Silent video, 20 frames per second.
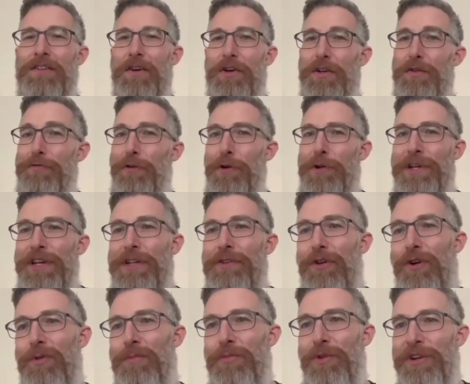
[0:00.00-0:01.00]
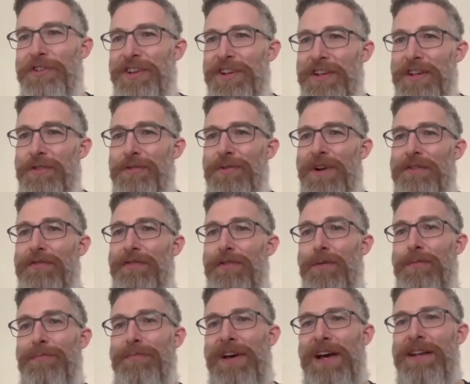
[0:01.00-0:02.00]
So the Folding at Home project is
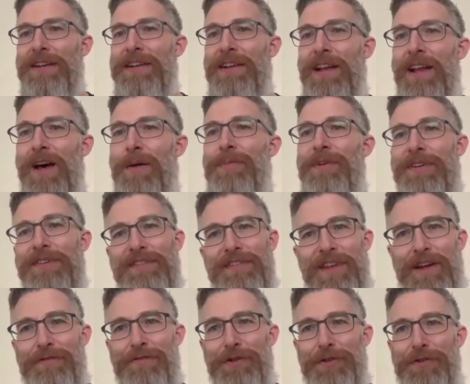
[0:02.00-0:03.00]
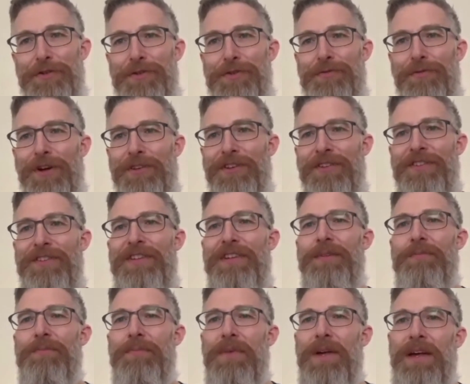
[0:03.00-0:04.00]
run from Pande Lab at Stanford
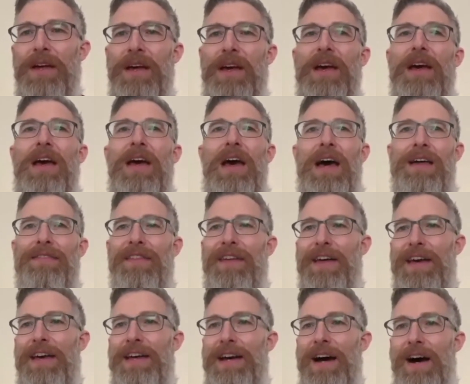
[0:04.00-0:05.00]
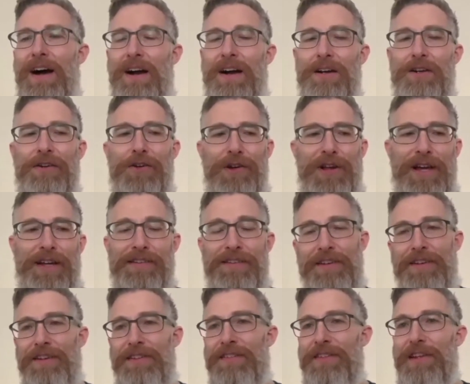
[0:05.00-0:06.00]
University, and they are
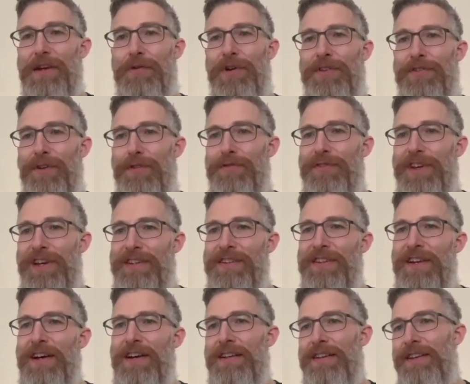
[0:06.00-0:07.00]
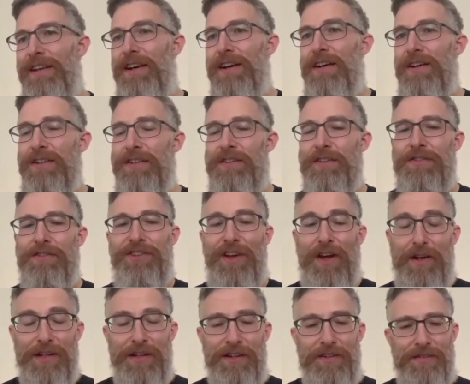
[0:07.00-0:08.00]
collecting a series of data and they are
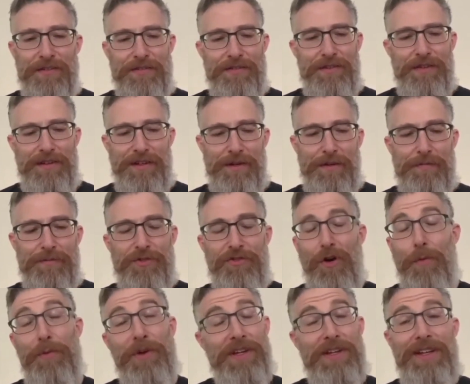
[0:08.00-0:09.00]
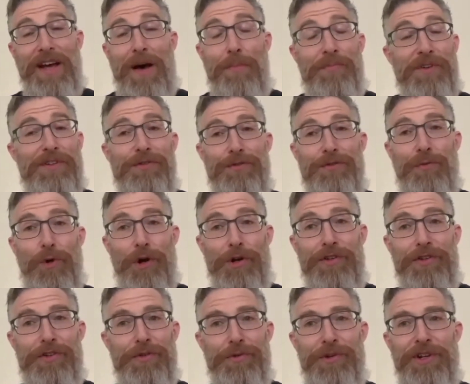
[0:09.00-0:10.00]
ch- uh, chopping it up
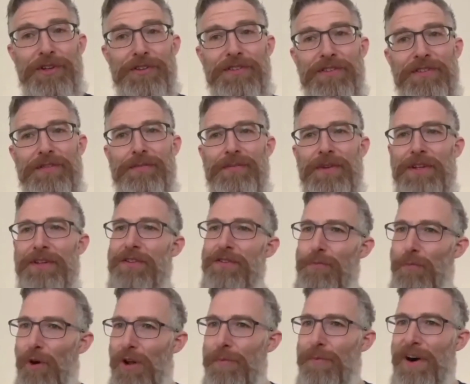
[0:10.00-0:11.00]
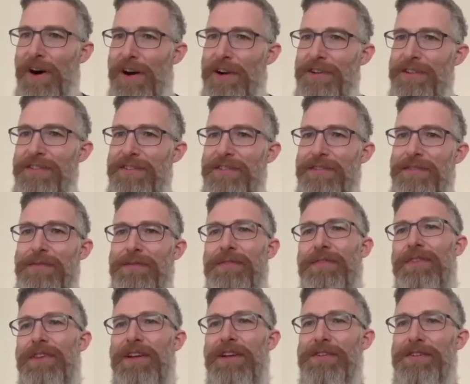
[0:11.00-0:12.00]
into work units in small
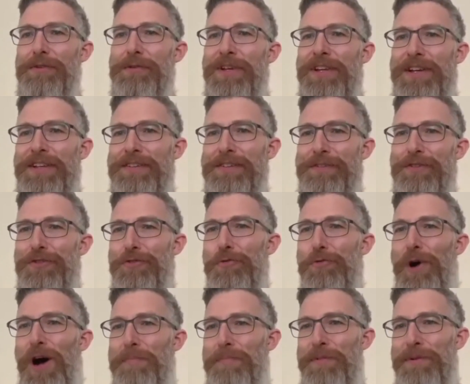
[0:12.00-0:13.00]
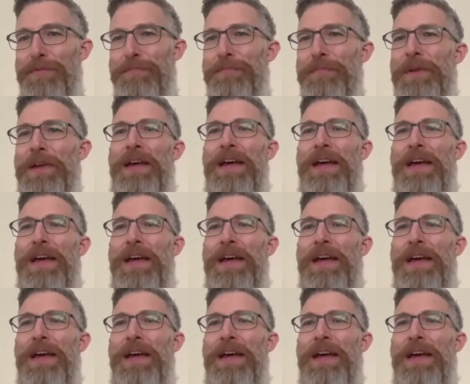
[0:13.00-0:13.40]
parts that you can chew up.